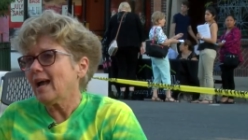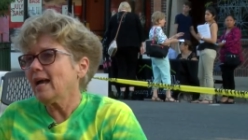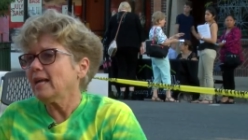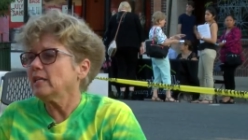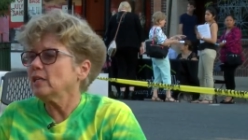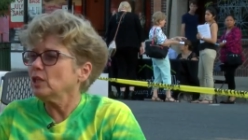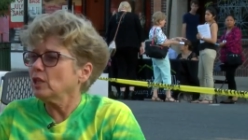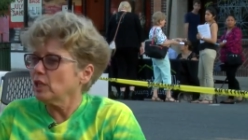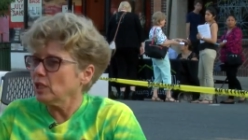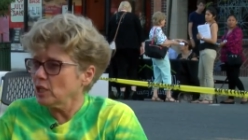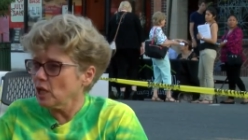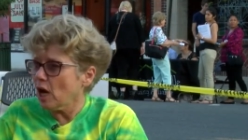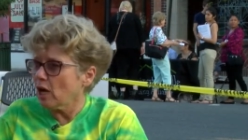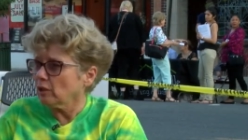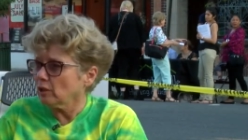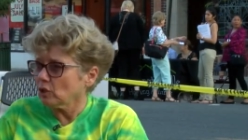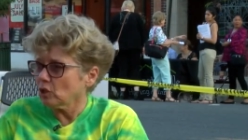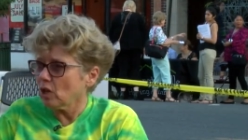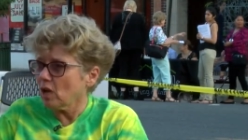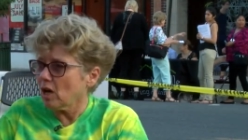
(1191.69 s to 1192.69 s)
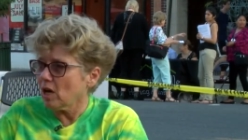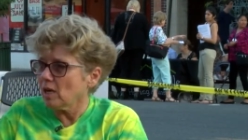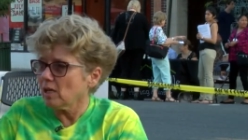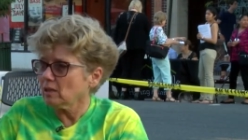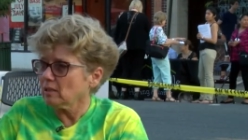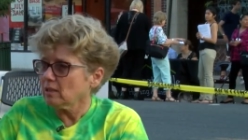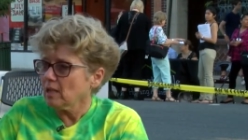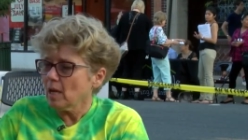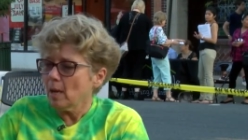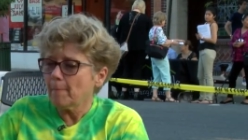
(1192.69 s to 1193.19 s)
And the young
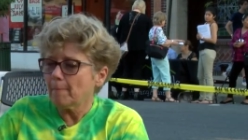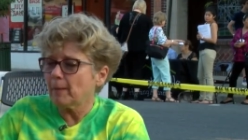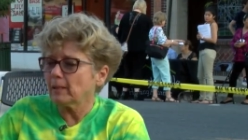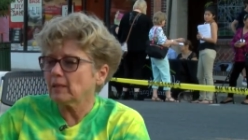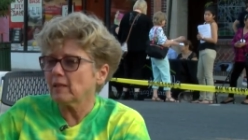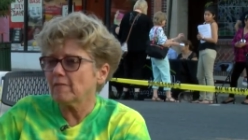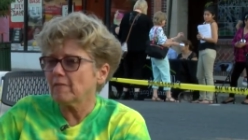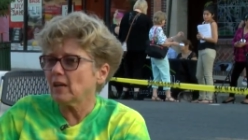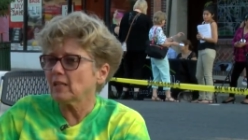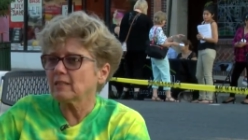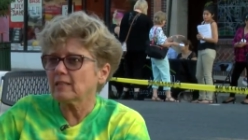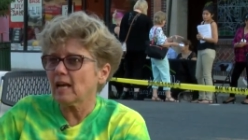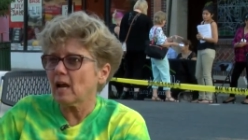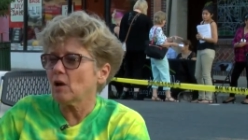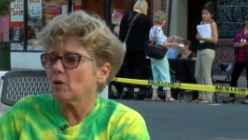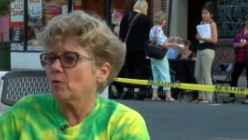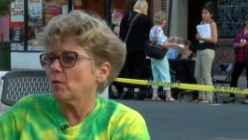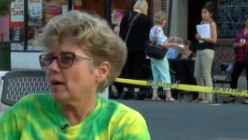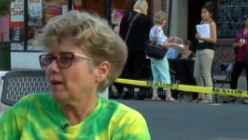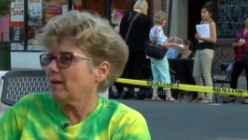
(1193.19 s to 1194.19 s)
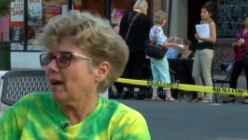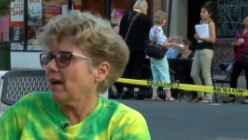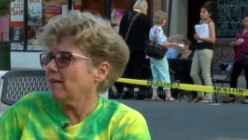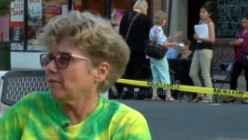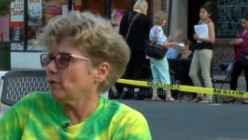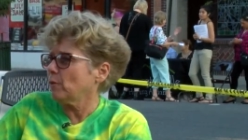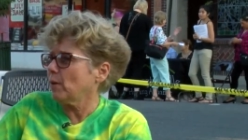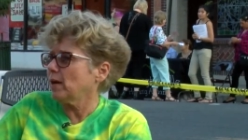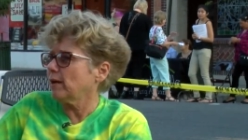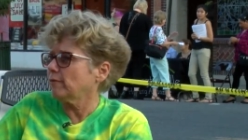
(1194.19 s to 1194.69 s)
dogs. But the vets
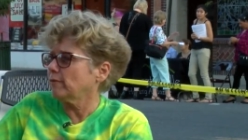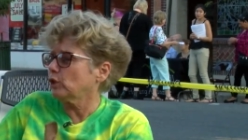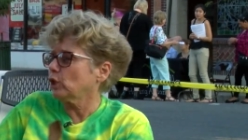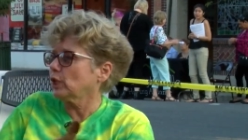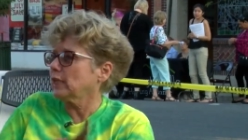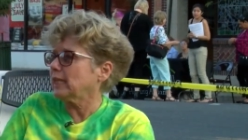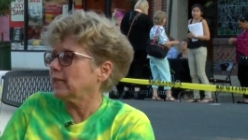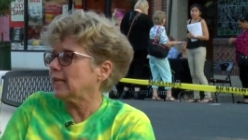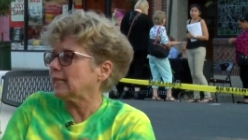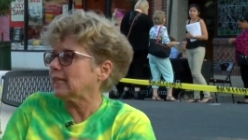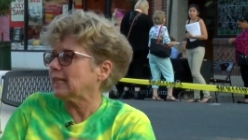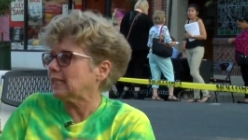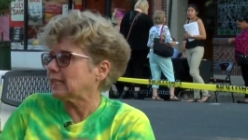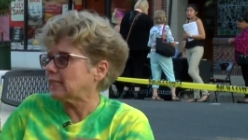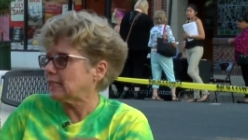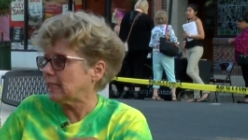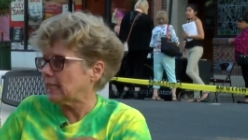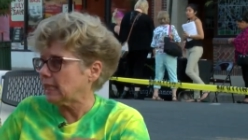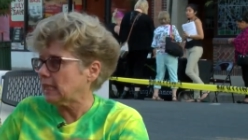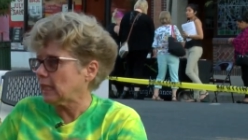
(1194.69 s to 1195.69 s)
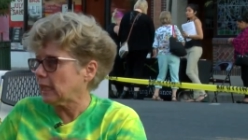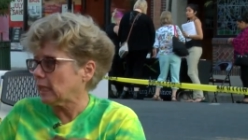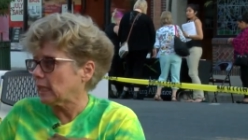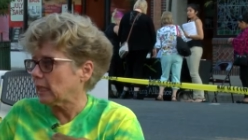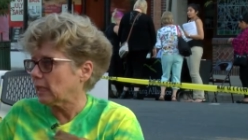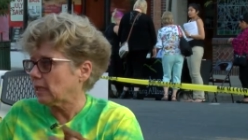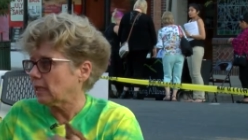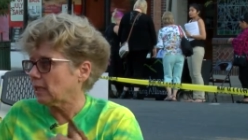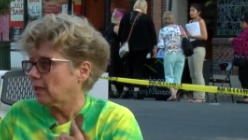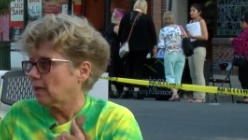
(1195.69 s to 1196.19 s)
have a way of looking at their teeth
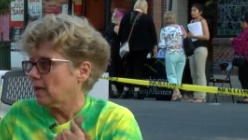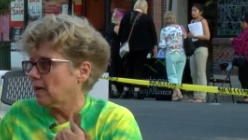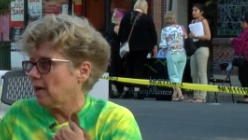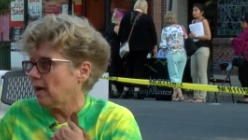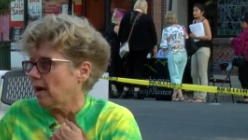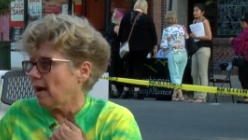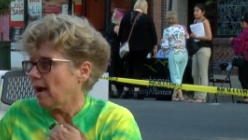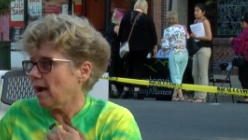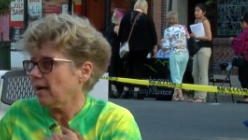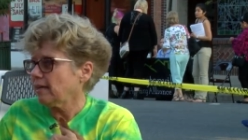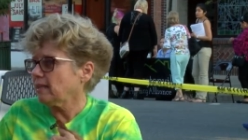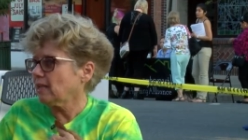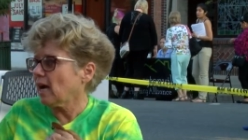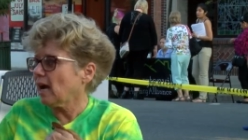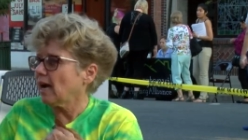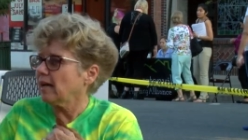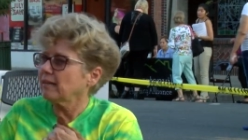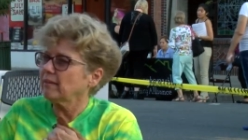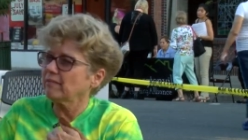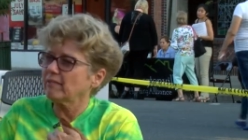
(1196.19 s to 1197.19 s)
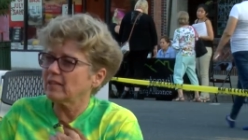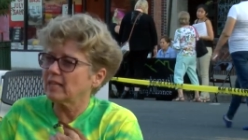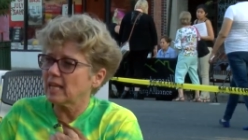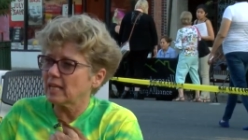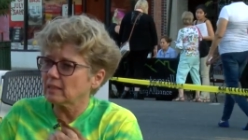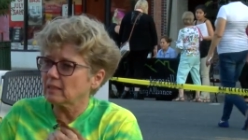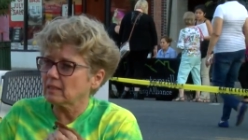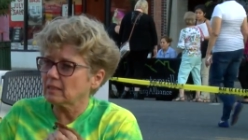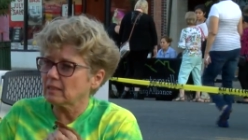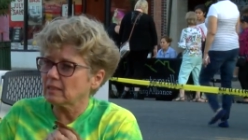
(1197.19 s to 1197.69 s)
and kind of
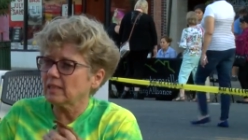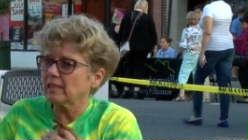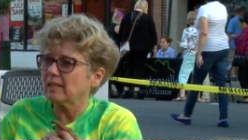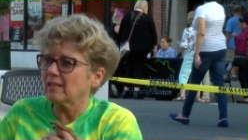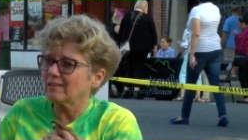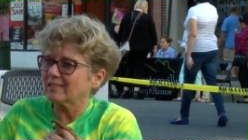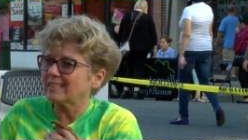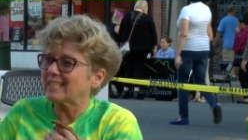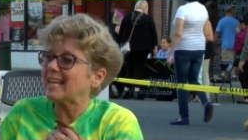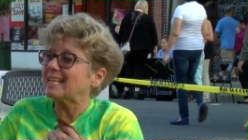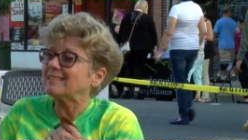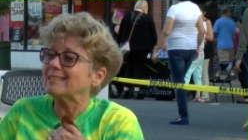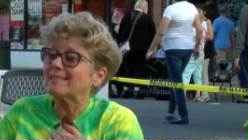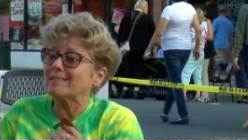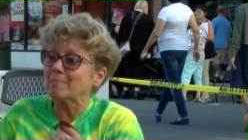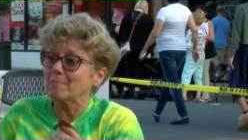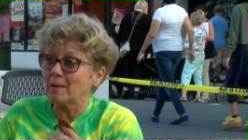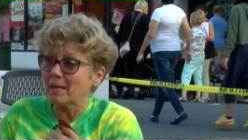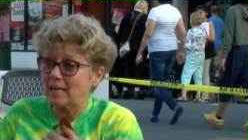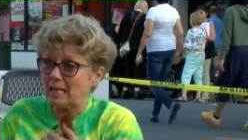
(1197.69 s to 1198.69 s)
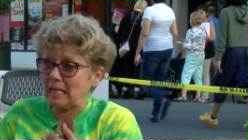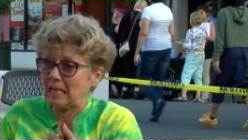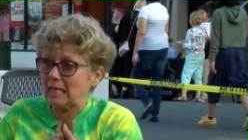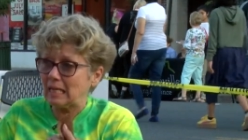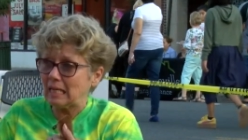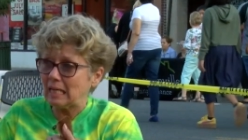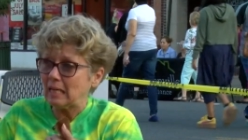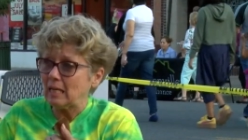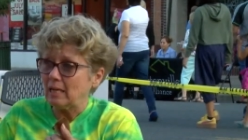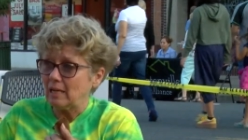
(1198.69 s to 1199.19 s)

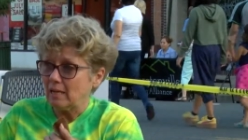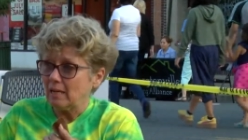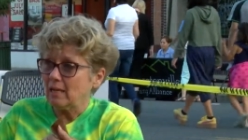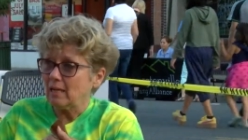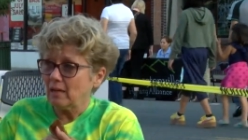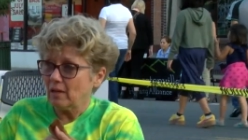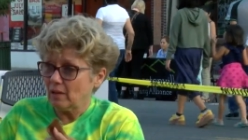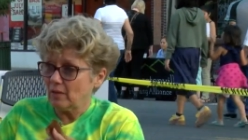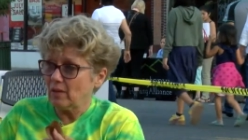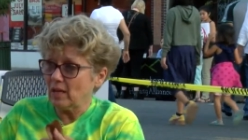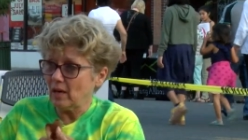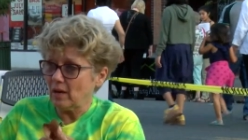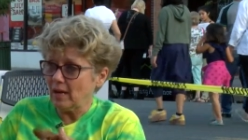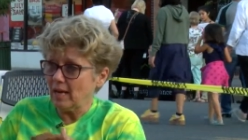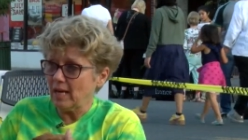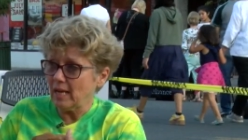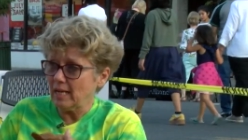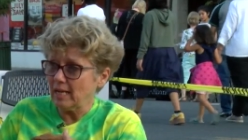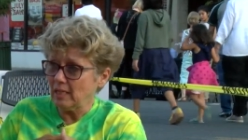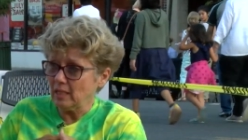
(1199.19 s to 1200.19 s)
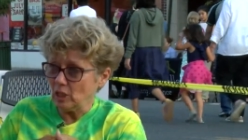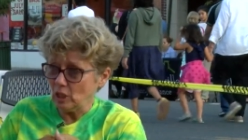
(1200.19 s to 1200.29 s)
guesstimating their age.